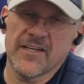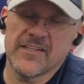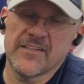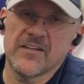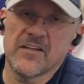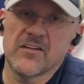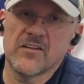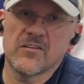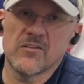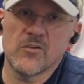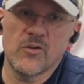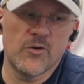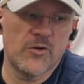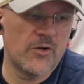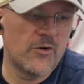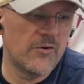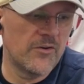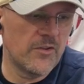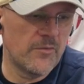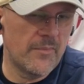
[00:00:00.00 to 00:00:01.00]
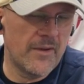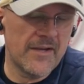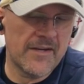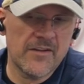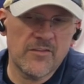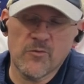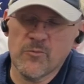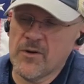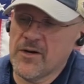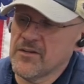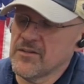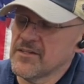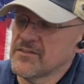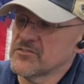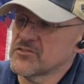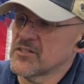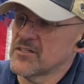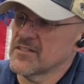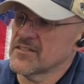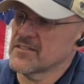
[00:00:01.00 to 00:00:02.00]
head logo on the back of the
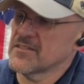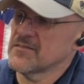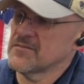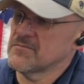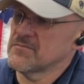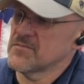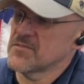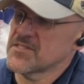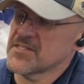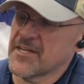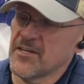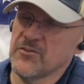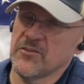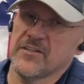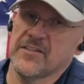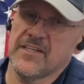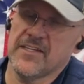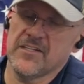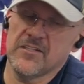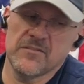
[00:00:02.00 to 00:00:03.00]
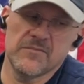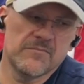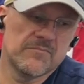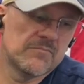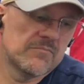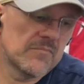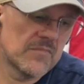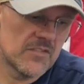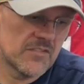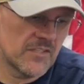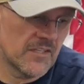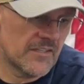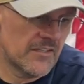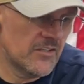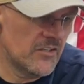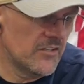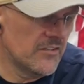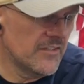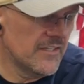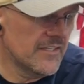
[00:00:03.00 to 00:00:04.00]
wildlife truck. Scaled it down, stuck
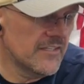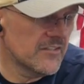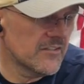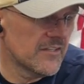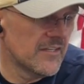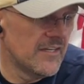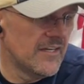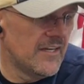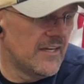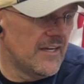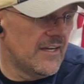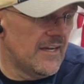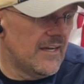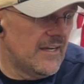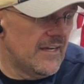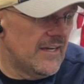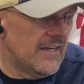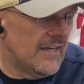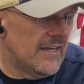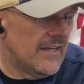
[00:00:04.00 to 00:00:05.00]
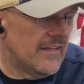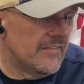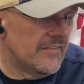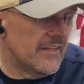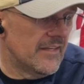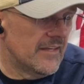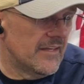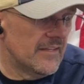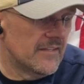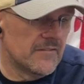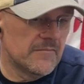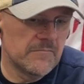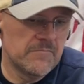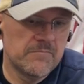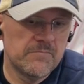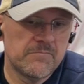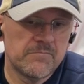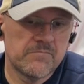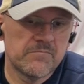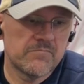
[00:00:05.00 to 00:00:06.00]
it on there, and then
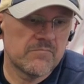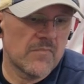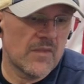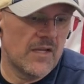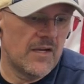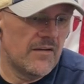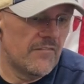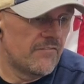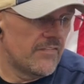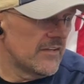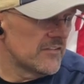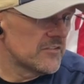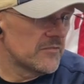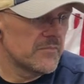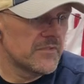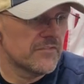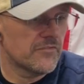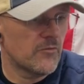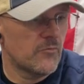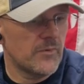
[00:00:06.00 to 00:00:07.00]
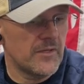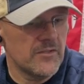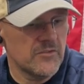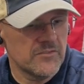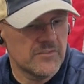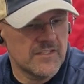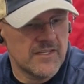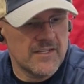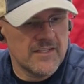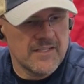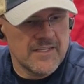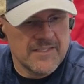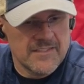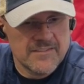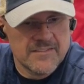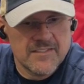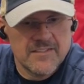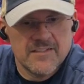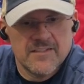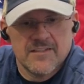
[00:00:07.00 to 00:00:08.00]
uh, found some different wheels that I
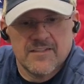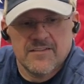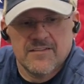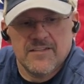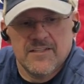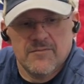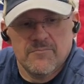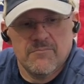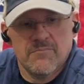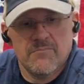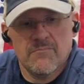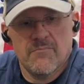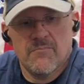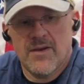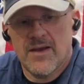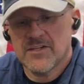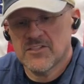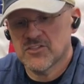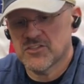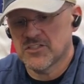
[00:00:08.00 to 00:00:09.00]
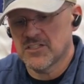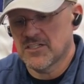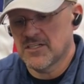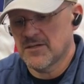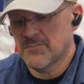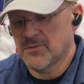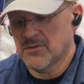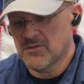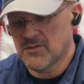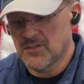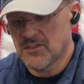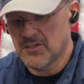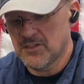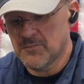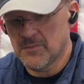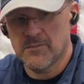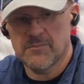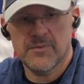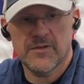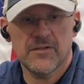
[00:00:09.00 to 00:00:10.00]
liked that matched it up a
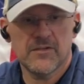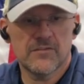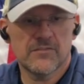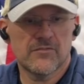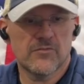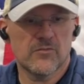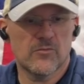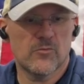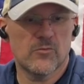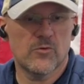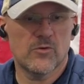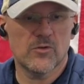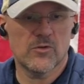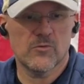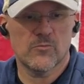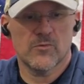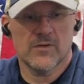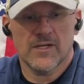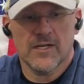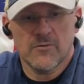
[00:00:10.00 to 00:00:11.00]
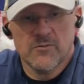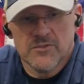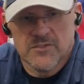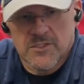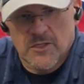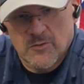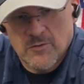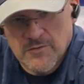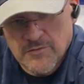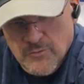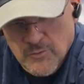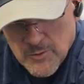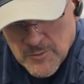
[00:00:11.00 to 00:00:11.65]
little bit better for what I was going